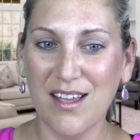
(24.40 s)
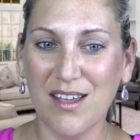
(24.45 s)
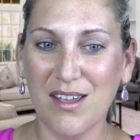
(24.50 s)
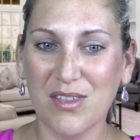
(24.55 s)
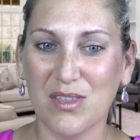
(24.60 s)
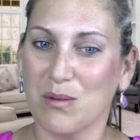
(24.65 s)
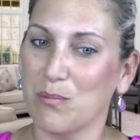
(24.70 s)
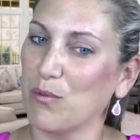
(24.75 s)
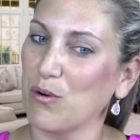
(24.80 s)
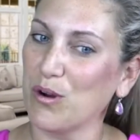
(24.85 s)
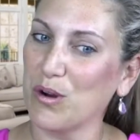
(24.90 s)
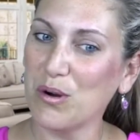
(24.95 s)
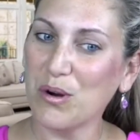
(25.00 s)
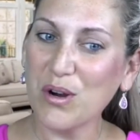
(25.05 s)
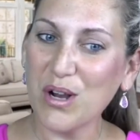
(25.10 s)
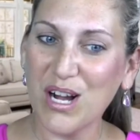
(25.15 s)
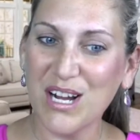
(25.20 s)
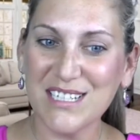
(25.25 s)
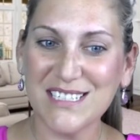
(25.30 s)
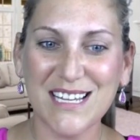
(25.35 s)
the more your
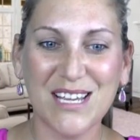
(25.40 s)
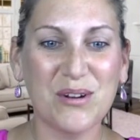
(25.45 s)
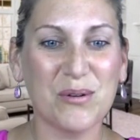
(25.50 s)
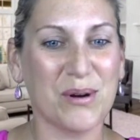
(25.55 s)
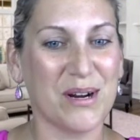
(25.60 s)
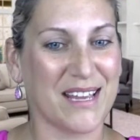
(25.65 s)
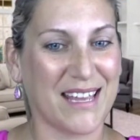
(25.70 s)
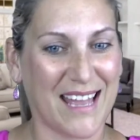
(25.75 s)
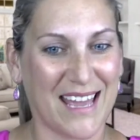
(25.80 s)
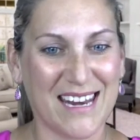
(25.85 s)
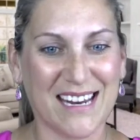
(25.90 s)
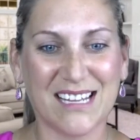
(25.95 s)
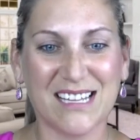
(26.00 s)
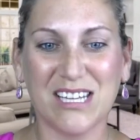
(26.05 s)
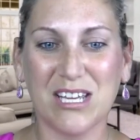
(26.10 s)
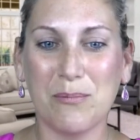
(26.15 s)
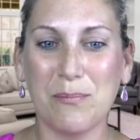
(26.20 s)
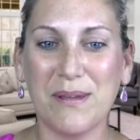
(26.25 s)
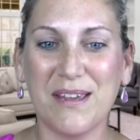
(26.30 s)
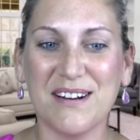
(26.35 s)
content
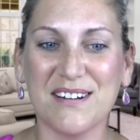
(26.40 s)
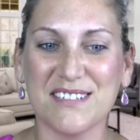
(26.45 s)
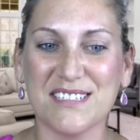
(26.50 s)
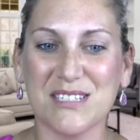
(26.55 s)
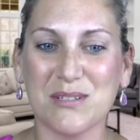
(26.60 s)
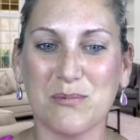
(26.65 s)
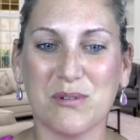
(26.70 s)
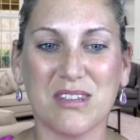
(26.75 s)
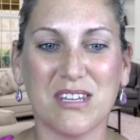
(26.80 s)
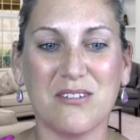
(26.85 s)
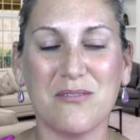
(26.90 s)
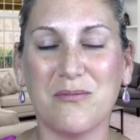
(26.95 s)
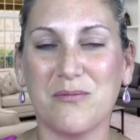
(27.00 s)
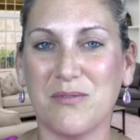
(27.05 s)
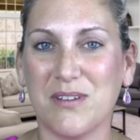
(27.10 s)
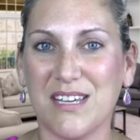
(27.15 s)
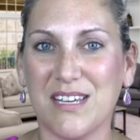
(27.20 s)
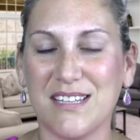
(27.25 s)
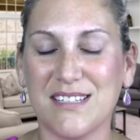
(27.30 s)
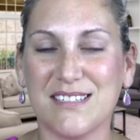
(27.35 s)
organically appears within
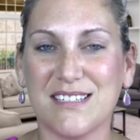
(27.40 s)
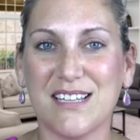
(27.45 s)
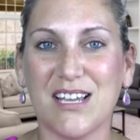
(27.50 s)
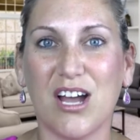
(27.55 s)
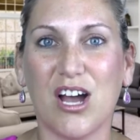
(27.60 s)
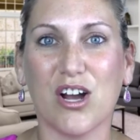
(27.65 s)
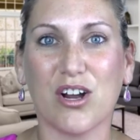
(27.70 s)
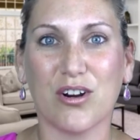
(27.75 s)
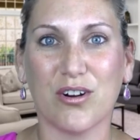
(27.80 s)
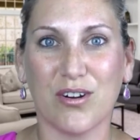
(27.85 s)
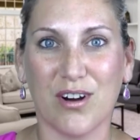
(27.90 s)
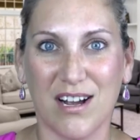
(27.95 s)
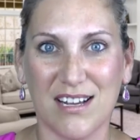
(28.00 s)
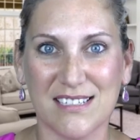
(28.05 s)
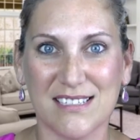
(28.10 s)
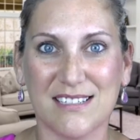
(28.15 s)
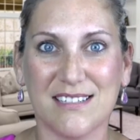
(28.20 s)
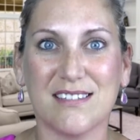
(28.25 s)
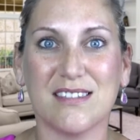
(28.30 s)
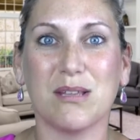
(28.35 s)
feeds
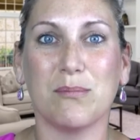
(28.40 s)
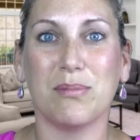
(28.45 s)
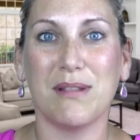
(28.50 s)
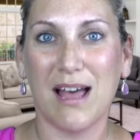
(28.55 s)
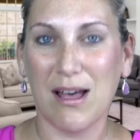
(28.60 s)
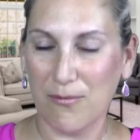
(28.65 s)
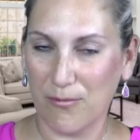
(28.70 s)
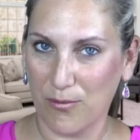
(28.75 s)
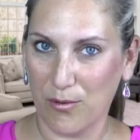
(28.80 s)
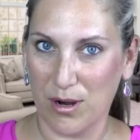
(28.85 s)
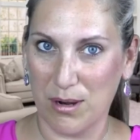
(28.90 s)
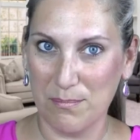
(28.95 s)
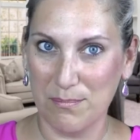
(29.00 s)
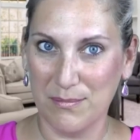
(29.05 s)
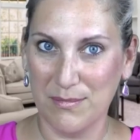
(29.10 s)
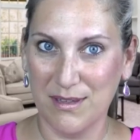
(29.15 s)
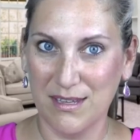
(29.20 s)
across the platform.